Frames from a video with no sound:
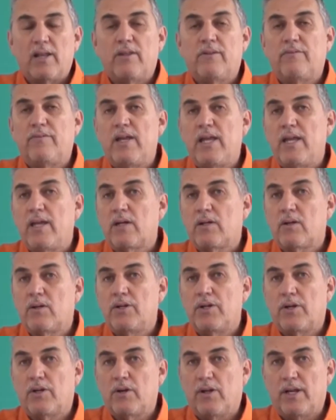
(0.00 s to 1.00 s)
of the vehicle,
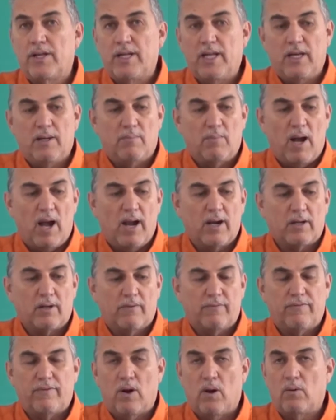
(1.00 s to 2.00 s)
you're going to need a
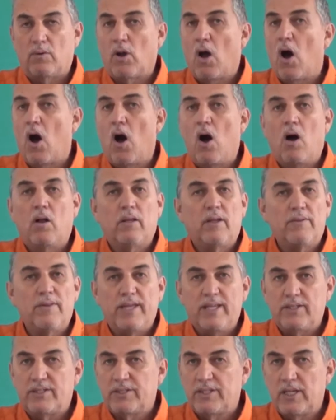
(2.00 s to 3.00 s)
microphone. All of
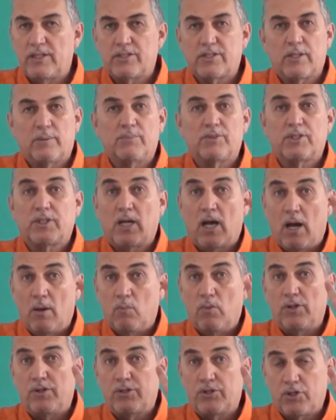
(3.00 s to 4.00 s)
these systems
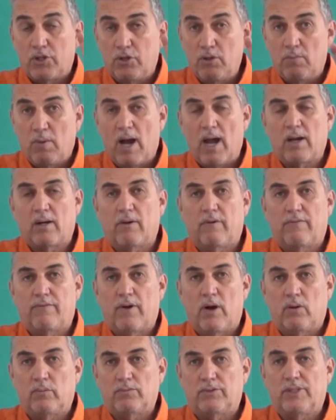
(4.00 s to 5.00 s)
come with two
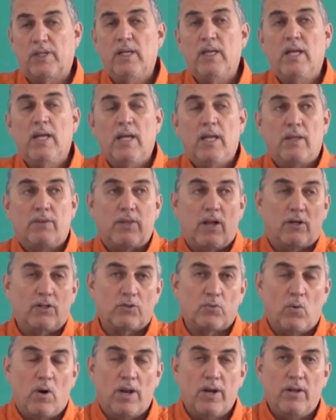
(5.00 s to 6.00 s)
microphones.
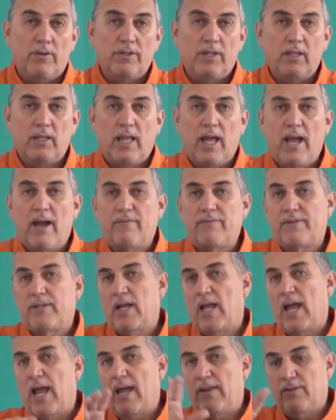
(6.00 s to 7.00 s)
There's one on the
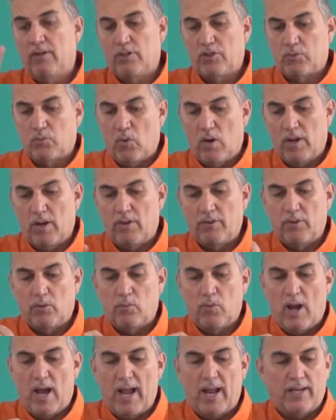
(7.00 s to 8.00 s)
left and there's one on the
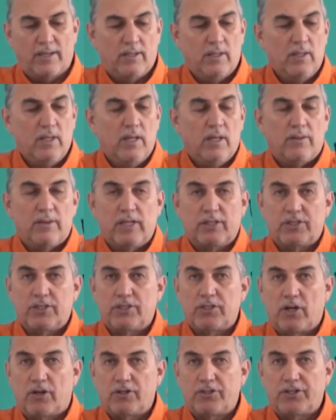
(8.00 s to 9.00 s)
right. This
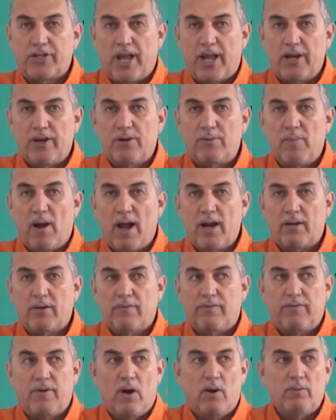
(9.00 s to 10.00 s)
is our standard
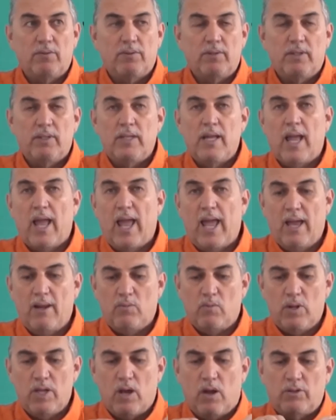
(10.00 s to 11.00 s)
microphone,
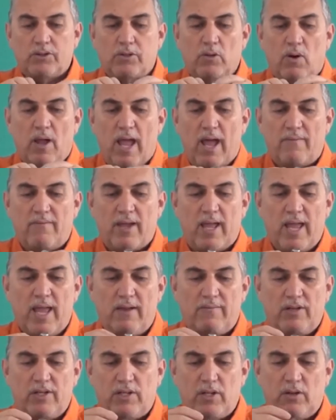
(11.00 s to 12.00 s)
and we also have a
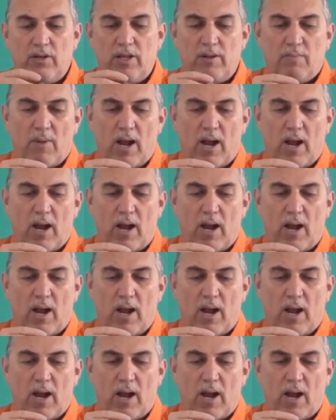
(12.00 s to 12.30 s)
heavy-duty